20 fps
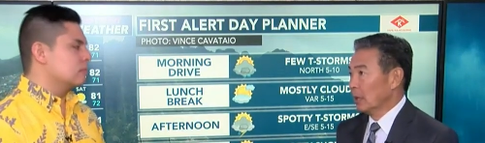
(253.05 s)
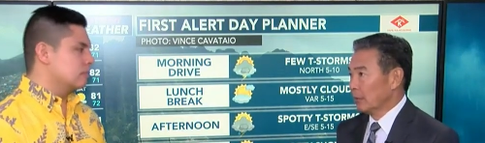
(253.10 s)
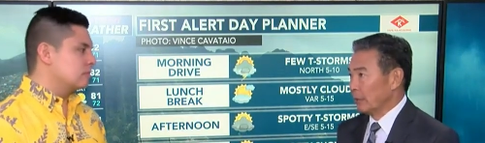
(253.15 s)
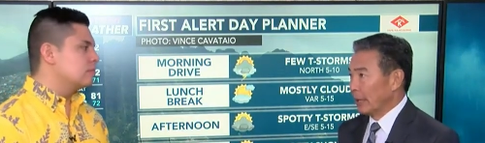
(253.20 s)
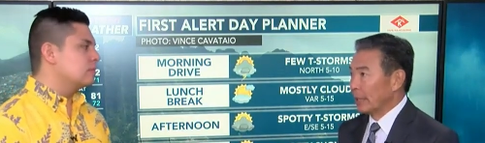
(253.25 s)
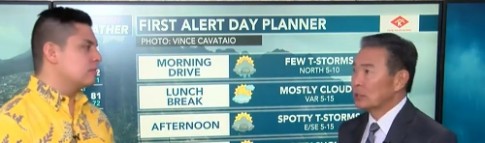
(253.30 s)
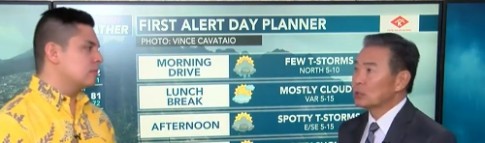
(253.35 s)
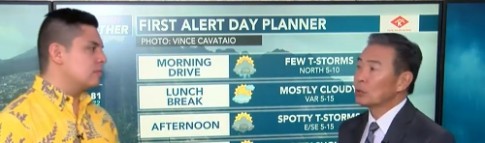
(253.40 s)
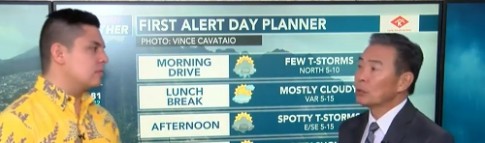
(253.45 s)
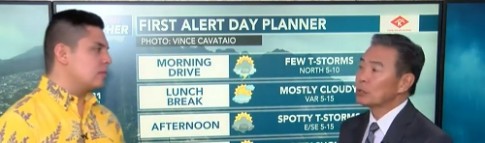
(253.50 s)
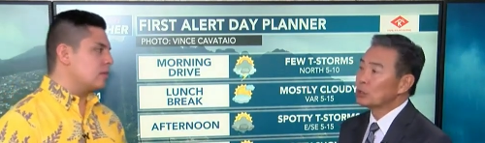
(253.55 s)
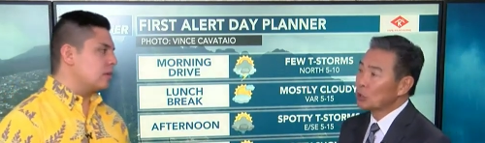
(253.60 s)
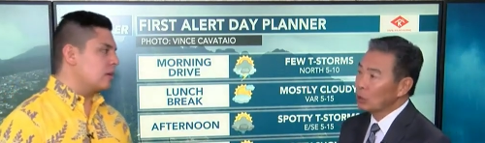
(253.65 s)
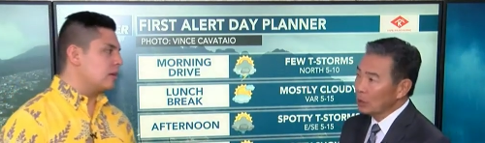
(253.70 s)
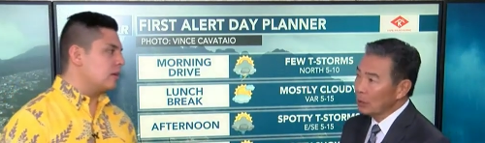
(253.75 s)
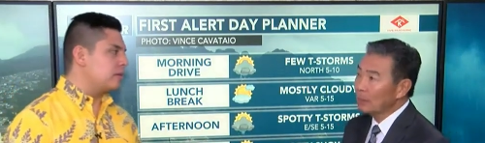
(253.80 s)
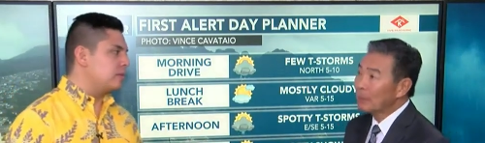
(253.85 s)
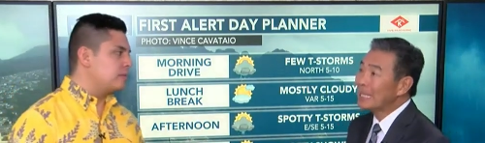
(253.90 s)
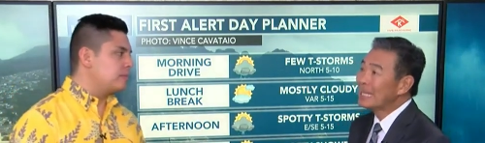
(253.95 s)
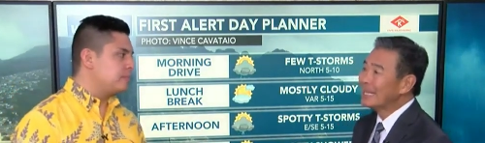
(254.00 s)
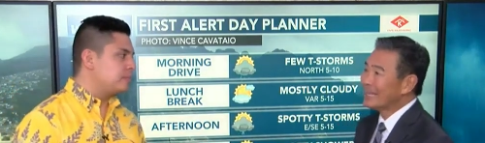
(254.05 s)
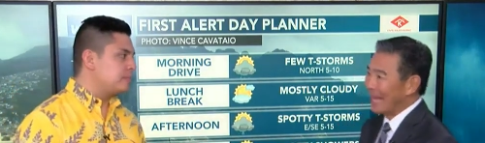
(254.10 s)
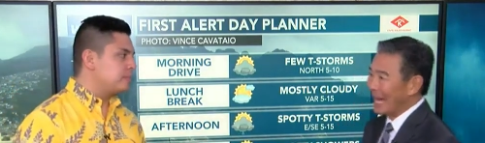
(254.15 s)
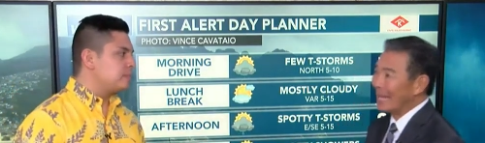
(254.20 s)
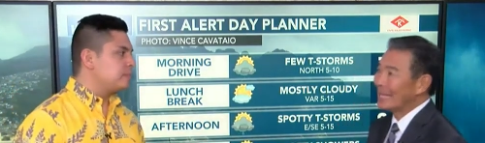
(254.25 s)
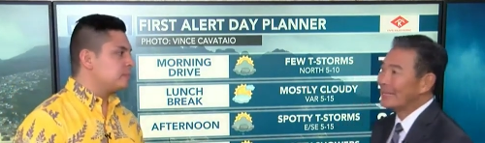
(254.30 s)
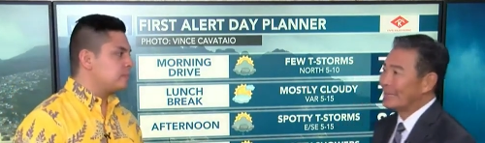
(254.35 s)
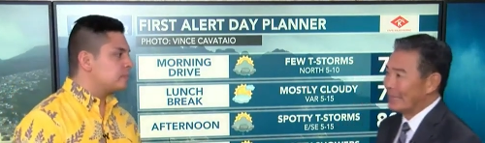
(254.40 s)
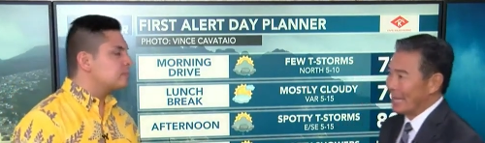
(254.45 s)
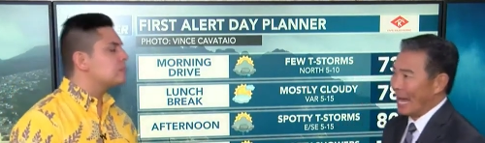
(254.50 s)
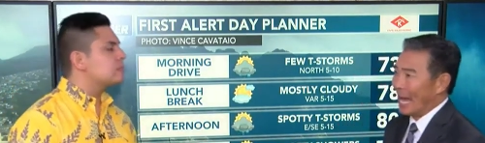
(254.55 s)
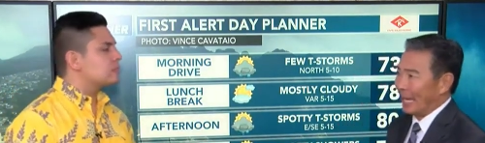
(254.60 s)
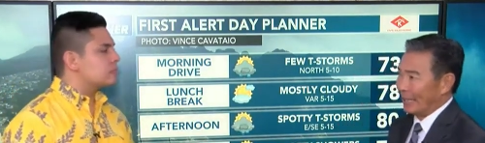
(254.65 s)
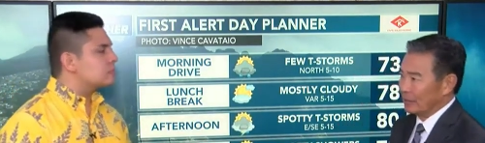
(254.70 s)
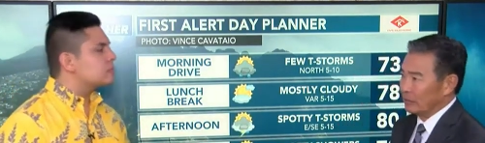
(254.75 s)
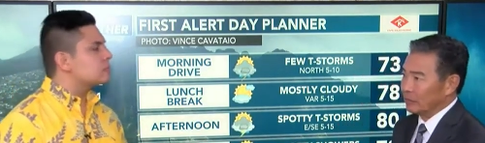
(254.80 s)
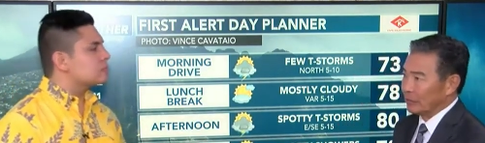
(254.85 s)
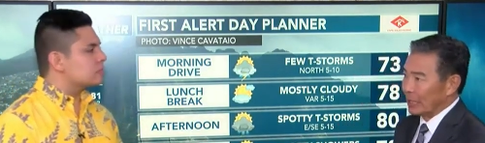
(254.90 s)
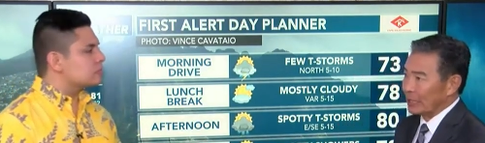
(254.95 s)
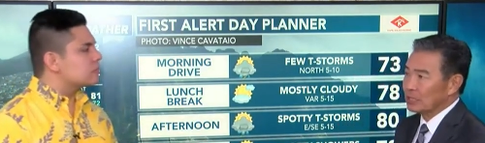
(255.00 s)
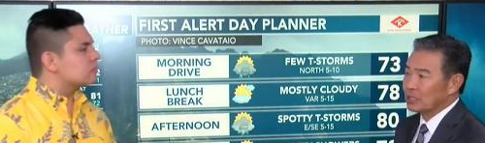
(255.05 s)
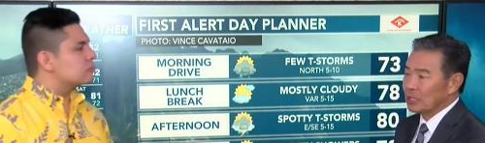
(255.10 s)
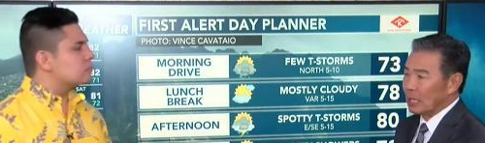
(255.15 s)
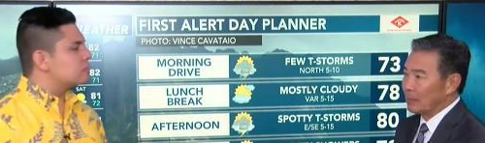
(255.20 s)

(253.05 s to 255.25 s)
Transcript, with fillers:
Speaker 1: right? So it's going to be like that, right? Mm-hmm.